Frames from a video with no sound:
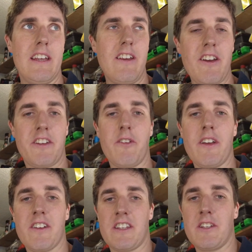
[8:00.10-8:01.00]
nearly 2
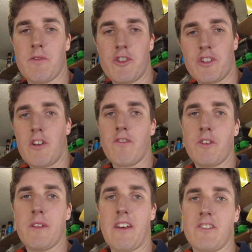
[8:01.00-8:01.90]
years into it and just over
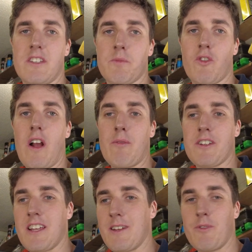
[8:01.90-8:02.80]
2,000
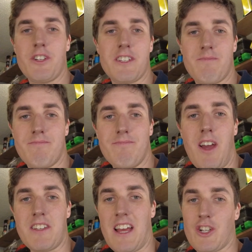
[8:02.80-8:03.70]
subscribers, which is
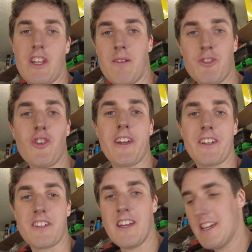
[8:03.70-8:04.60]
nice actually. I'm enjoying
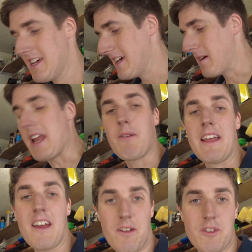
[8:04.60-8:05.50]
it. Anyway,
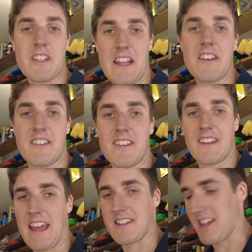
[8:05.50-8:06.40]
now I'm just
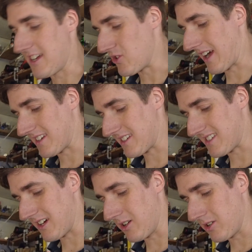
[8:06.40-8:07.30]
getting sidetracked.
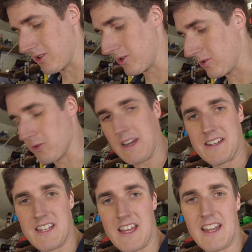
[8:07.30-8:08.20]
So
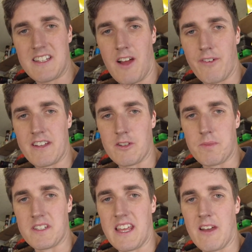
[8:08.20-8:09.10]
let's offer this up
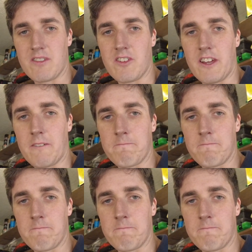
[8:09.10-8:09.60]
and see how it's looking.